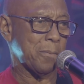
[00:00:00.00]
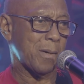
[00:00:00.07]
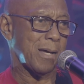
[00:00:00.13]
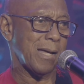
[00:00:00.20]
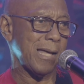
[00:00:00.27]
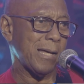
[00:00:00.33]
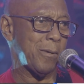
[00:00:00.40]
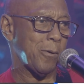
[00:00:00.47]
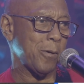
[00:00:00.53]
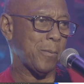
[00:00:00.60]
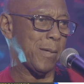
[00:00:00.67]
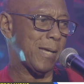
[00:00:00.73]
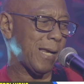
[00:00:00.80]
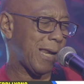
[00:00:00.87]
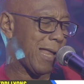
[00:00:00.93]
You're
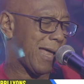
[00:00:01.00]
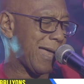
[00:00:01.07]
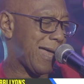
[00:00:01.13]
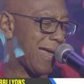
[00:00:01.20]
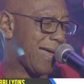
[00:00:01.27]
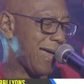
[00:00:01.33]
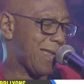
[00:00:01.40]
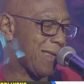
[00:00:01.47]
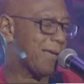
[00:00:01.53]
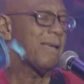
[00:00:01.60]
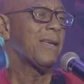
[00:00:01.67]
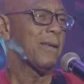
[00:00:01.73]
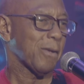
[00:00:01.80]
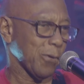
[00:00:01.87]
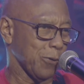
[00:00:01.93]
mad, oh, me
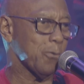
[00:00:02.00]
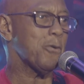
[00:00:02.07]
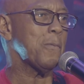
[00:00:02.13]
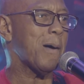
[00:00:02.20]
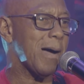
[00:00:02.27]
lad.